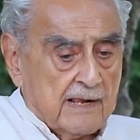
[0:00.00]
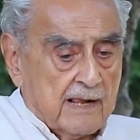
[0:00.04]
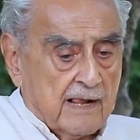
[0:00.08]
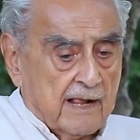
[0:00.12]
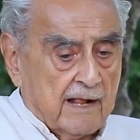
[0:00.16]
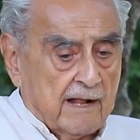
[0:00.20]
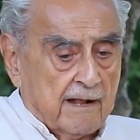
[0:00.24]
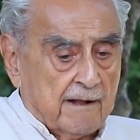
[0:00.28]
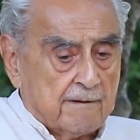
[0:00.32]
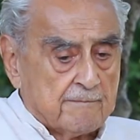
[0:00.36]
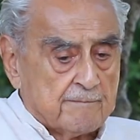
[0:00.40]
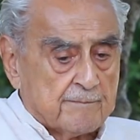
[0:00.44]

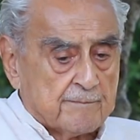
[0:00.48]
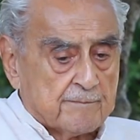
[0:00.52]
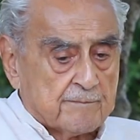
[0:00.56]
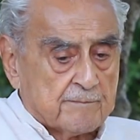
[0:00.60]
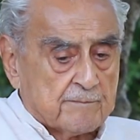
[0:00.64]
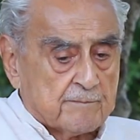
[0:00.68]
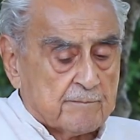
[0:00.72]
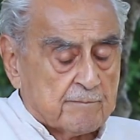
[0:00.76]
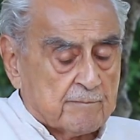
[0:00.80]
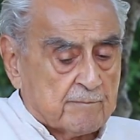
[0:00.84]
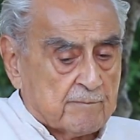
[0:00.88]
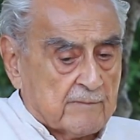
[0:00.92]

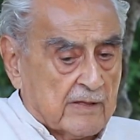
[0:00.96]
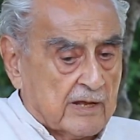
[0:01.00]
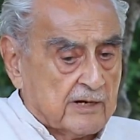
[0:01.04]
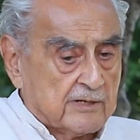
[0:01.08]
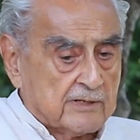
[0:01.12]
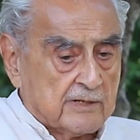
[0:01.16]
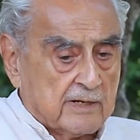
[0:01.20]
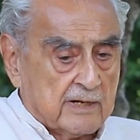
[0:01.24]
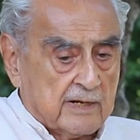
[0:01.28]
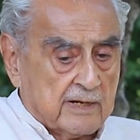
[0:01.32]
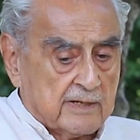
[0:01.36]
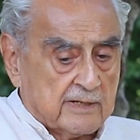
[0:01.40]

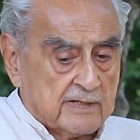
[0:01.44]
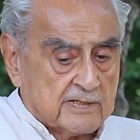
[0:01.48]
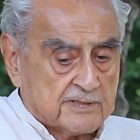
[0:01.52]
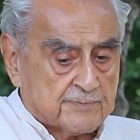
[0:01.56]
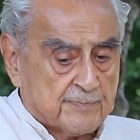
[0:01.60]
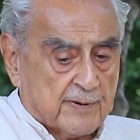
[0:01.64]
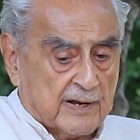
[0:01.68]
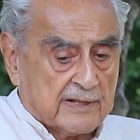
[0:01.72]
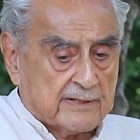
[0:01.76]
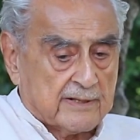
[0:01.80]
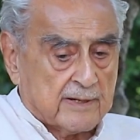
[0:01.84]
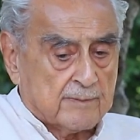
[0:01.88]
and
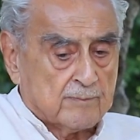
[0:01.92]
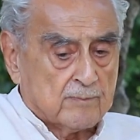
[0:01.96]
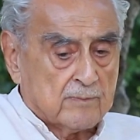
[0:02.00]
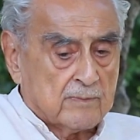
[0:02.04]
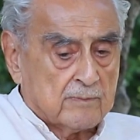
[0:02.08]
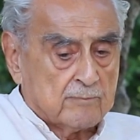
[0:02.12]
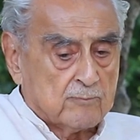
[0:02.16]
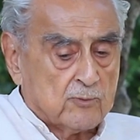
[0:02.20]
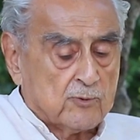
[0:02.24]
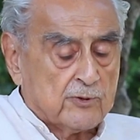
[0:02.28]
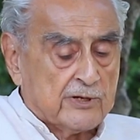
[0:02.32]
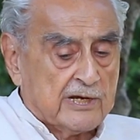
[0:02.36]
his brother
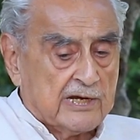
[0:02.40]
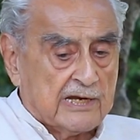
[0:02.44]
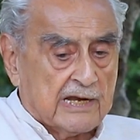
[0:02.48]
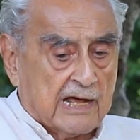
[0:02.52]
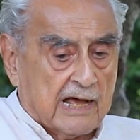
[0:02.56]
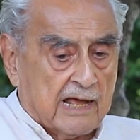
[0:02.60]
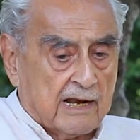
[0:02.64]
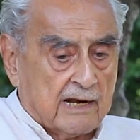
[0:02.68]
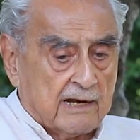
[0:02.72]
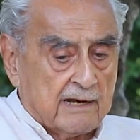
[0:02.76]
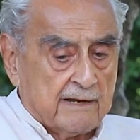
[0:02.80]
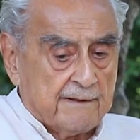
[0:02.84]
Mooni
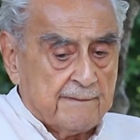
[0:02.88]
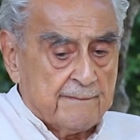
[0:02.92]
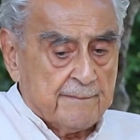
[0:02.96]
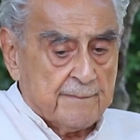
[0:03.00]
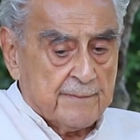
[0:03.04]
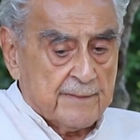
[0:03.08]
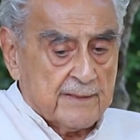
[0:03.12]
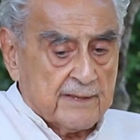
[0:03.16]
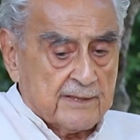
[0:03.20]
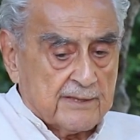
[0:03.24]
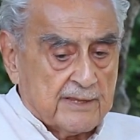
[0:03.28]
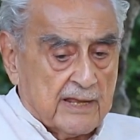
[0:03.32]
Lal.
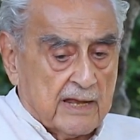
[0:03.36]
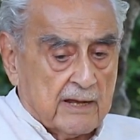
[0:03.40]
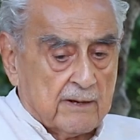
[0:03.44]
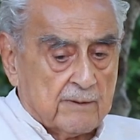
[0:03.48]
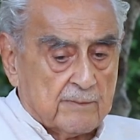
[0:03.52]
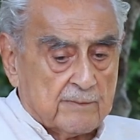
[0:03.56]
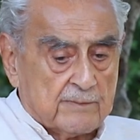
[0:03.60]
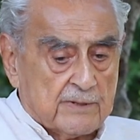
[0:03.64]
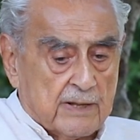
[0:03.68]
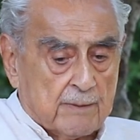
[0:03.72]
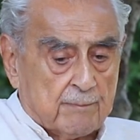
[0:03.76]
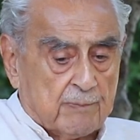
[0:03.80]

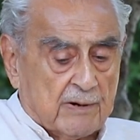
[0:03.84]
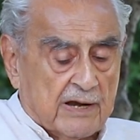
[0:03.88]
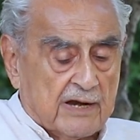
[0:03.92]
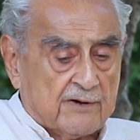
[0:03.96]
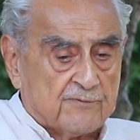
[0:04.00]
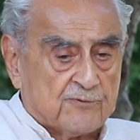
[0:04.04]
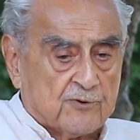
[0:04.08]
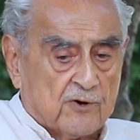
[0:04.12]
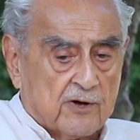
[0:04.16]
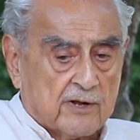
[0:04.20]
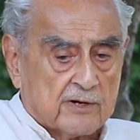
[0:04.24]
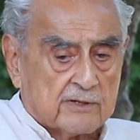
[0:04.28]
They
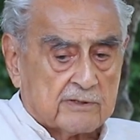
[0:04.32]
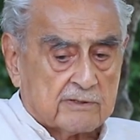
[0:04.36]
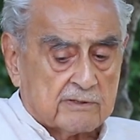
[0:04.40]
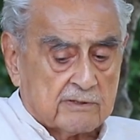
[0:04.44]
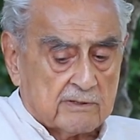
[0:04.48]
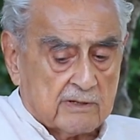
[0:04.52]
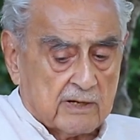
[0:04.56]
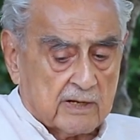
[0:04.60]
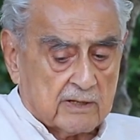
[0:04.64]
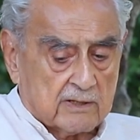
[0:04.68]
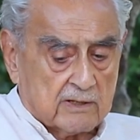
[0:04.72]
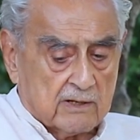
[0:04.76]
played for
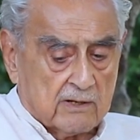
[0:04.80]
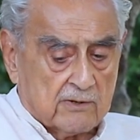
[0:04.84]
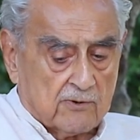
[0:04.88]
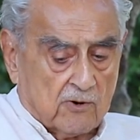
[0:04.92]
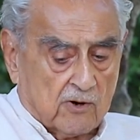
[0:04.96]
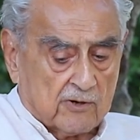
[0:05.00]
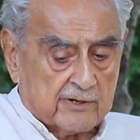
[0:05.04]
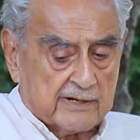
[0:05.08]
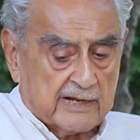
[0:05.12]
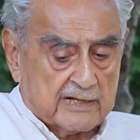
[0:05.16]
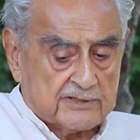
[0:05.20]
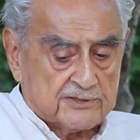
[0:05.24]
an
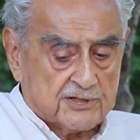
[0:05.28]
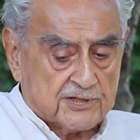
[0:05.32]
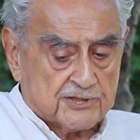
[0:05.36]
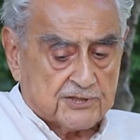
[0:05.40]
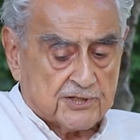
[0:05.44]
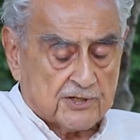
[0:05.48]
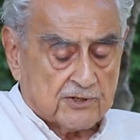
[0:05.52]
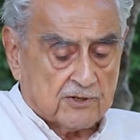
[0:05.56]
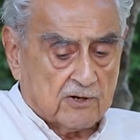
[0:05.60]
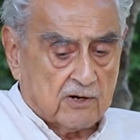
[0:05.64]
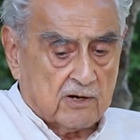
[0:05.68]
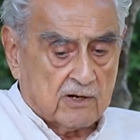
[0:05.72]

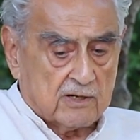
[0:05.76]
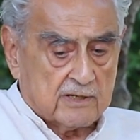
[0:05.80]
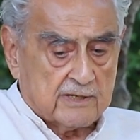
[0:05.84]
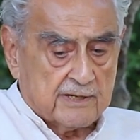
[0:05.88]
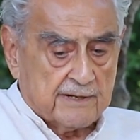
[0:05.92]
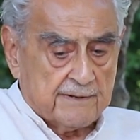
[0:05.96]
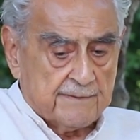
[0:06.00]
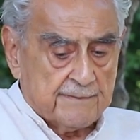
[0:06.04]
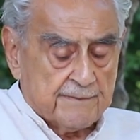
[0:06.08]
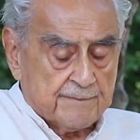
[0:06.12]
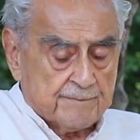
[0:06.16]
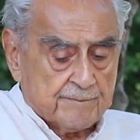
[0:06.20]
organization called
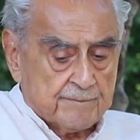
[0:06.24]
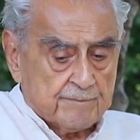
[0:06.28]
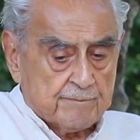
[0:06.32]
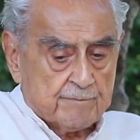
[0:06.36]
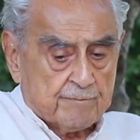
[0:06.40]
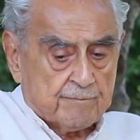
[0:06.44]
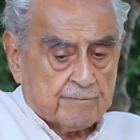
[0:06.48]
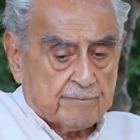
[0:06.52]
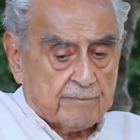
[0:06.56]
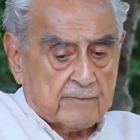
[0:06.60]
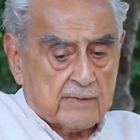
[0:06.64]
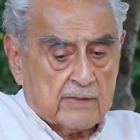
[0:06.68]

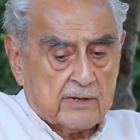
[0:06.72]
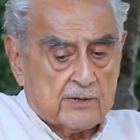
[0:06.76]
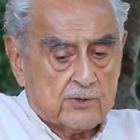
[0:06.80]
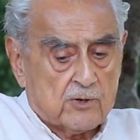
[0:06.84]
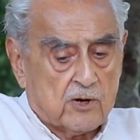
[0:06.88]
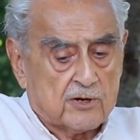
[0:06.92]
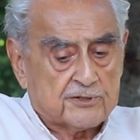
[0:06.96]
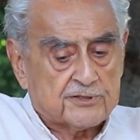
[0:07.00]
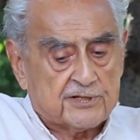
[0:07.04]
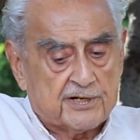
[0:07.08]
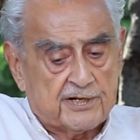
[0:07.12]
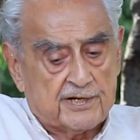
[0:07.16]

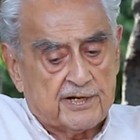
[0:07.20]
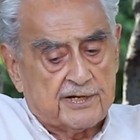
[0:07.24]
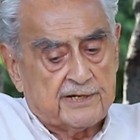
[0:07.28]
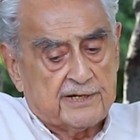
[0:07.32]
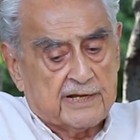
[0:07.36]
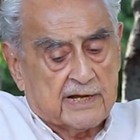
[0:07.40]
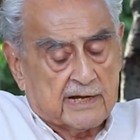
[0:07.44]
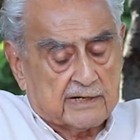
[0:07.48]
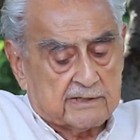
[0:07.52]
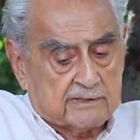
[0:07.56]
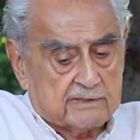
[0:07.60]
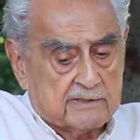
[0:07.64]
Northern
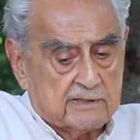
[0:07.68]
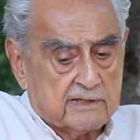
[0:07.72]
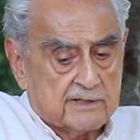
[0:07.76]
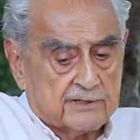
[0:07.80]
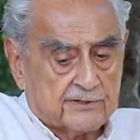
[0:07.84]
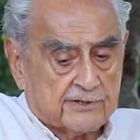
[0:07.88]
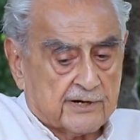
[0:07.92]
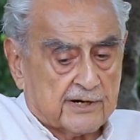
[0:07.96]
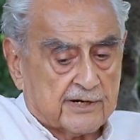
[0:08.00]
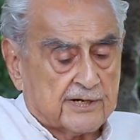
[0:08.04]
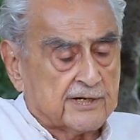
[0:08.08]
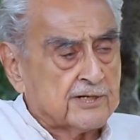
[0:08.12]
India
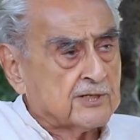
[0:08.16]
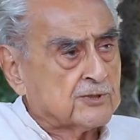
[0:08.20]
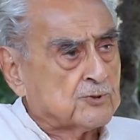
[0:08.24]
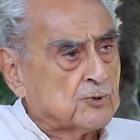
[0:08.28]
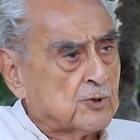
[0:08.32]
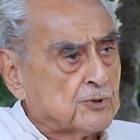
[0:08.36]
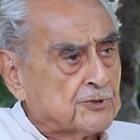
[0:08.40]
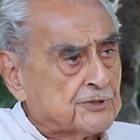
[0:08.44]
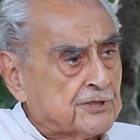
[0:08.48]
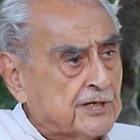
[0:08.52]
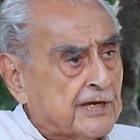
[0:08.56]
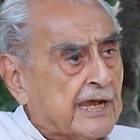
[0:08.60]
Cricket
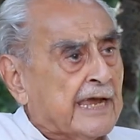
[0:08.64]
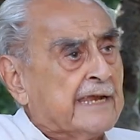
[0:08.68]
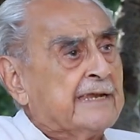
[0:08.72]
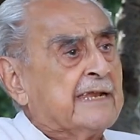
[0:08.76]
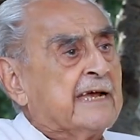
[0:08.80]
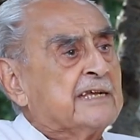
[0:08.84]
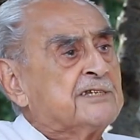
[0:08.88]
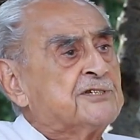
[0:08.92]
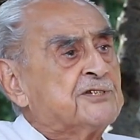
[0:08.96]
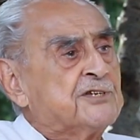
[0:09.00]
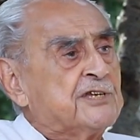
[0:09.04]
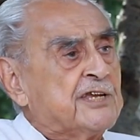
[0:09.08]
Association,
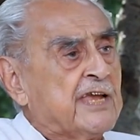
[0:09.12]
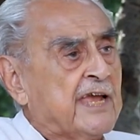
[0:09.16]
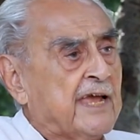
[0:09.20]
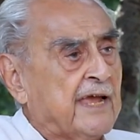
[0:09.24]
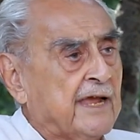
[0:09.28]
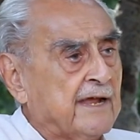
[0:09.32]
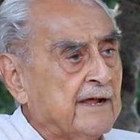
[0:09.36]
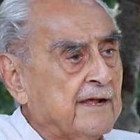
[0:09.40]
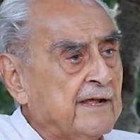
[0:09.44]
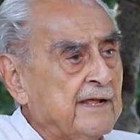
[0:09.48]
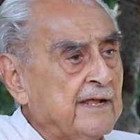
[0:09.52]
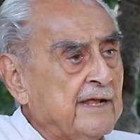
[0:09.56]

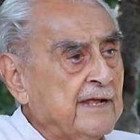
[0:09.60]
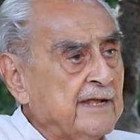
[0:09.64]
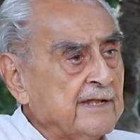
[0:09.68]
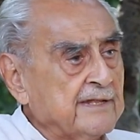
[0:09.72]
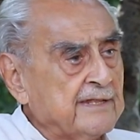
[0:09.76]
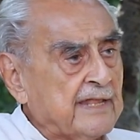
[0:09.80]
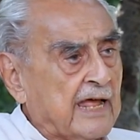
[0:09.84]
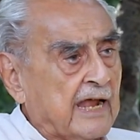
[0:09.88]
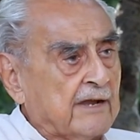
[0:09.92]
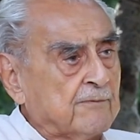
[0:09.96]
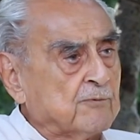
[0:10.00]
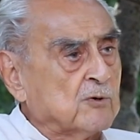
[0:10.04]
NICA.
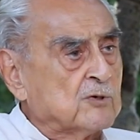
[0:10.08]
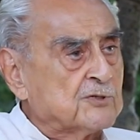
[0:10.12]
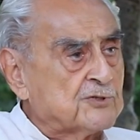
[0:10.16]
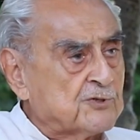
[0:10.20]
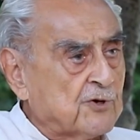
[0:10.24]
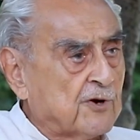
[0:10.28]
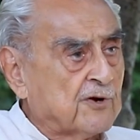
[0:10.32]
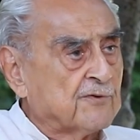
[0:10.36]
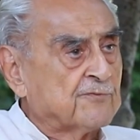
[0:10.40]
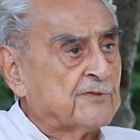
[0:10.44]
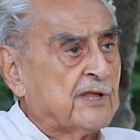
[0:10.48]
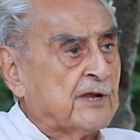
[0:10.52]
That
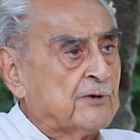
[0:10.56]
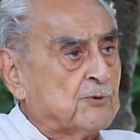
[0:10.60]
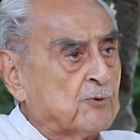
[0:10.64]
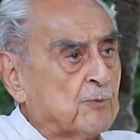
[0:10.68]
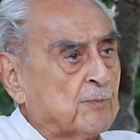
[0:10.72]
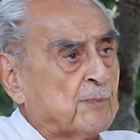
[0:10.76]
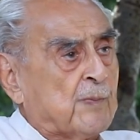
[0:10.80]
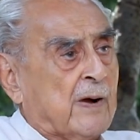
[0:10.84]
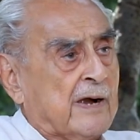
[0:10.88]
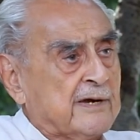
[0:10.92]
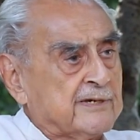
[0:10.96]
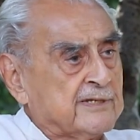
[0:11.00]

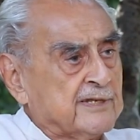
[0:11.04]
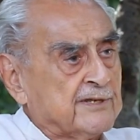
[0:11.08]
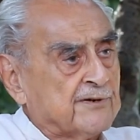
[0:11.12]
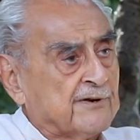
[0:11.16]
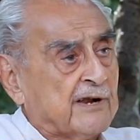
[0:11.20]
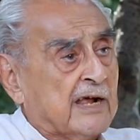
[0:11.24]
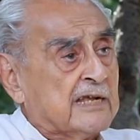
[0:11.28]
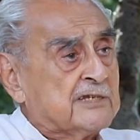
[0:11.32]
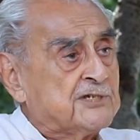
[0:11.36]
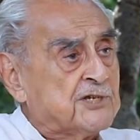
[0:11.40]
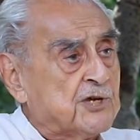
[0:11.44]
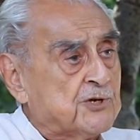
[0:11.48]
took part in
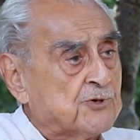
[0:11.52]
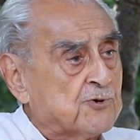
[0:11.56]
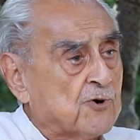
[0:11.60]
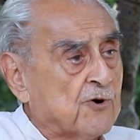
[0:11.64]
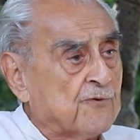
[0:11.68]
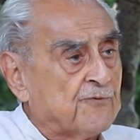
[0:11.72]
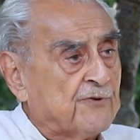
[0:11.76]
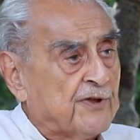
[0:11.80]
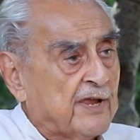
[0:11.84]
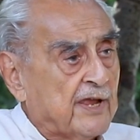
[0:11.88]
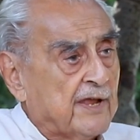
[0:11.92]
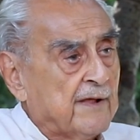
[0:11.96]
Ranji
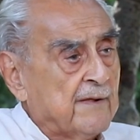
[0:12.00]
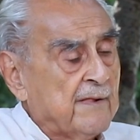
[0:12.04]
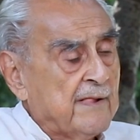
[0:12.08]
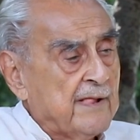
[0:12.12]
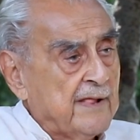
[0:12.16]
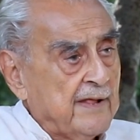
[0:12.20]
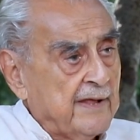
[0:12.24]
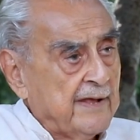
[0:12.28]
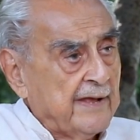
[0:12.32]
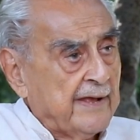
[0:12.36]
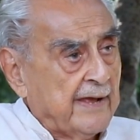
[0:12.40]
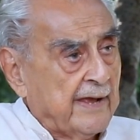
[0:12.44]
Trophy.
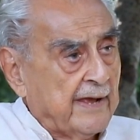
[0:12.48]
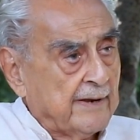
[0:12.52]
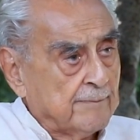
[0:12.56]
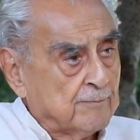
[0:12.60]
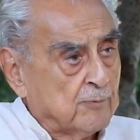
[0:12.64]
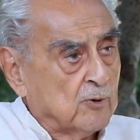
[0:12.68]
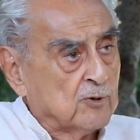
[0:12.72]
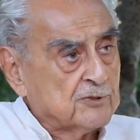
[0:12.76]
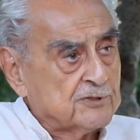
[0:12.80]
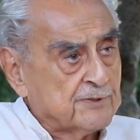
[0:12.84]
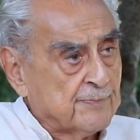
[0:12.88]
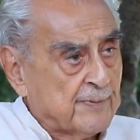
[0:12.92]

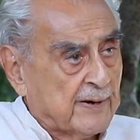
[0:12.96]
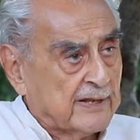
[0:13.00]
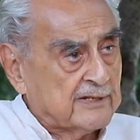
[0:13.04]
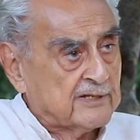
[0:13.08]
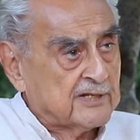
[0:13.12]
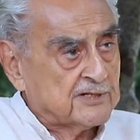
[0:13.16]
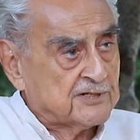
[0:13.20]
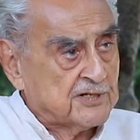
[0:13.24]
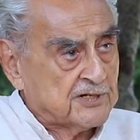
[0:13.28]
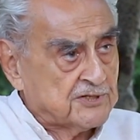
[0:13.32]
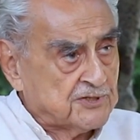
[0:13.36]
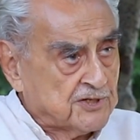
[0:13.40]
And both
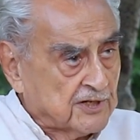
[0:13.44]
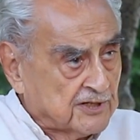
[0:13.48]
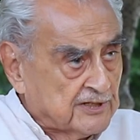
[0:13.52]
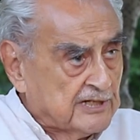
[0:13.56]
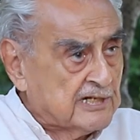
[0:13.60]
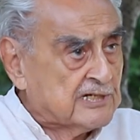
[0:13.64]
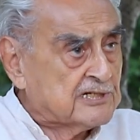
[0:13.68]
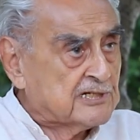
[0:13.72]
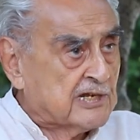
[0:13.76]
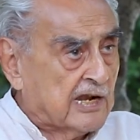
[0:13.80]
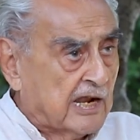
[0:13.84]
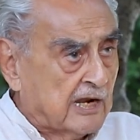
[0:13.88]
brothers,
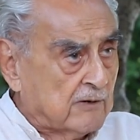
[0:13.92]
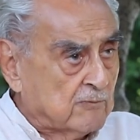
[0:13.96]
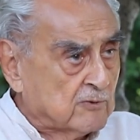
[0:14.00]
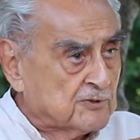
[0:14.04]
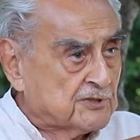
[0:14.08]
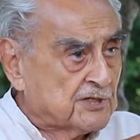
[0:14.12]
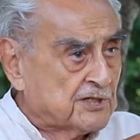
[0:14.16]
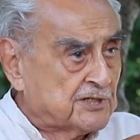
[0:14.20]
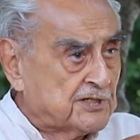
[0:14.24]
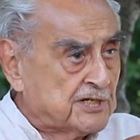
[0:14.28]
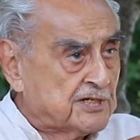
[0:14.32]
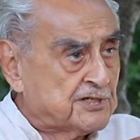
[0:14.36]
Jagdish Lal
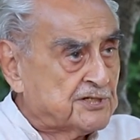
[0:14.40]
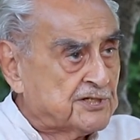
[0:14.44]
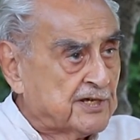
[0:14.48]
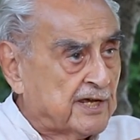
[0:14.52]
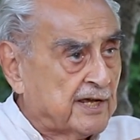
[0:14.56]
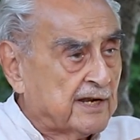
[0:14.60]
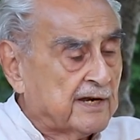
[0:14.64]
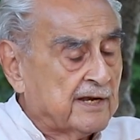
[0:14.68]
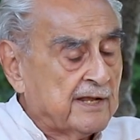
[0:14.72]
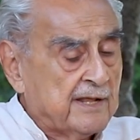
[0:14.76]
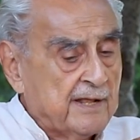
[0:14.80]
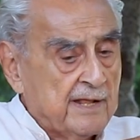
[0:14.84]
was a
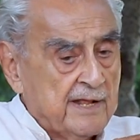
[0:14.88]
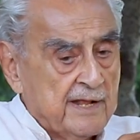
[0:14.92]
teacher.